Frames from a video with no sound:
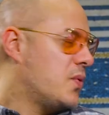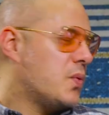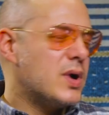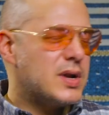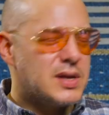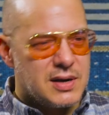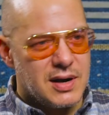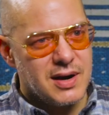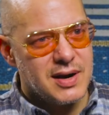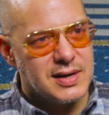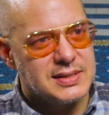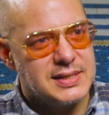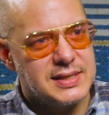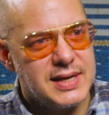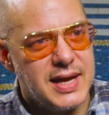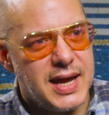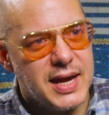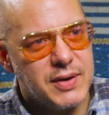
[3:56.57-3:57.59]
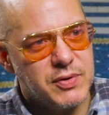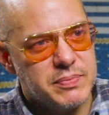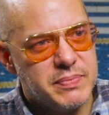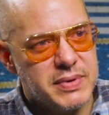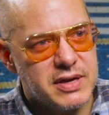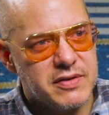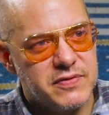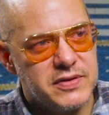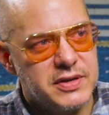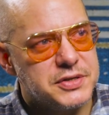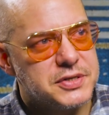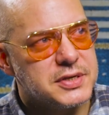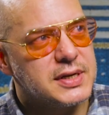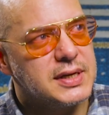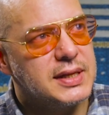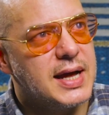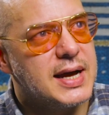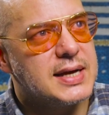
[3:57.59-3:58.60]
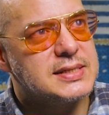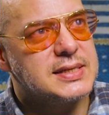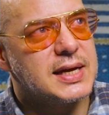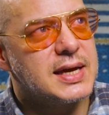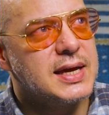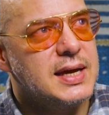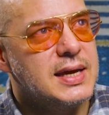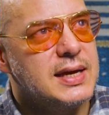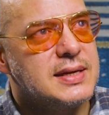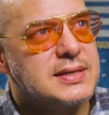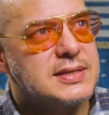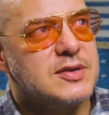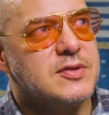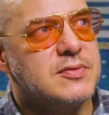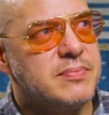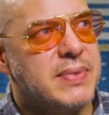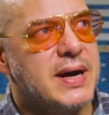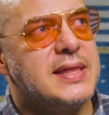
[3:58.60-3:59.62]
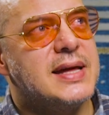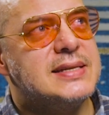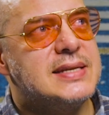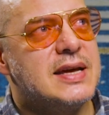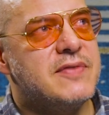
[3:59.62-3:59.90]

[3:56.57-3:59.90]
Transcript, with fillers: What car today would be a future classic? So by that